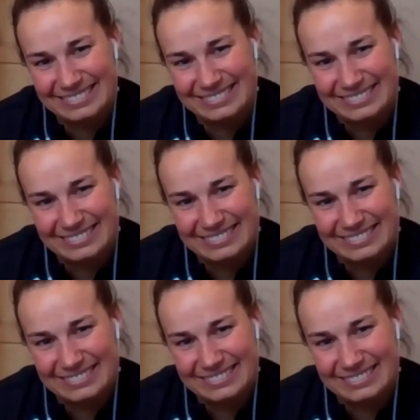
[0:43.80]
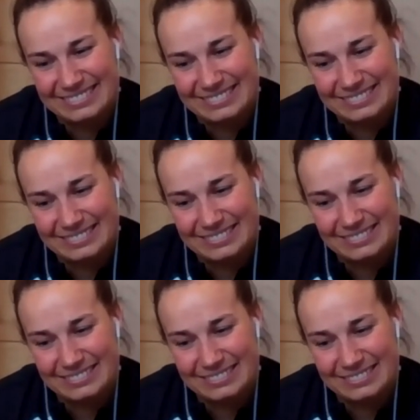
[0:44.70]

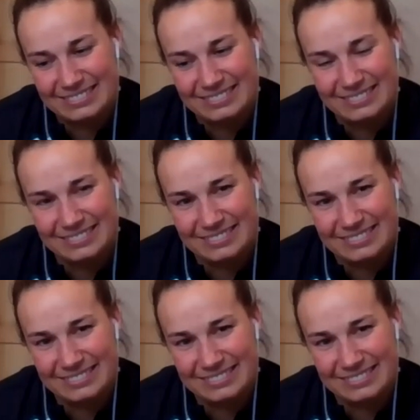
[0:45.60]
This person isn't speaking.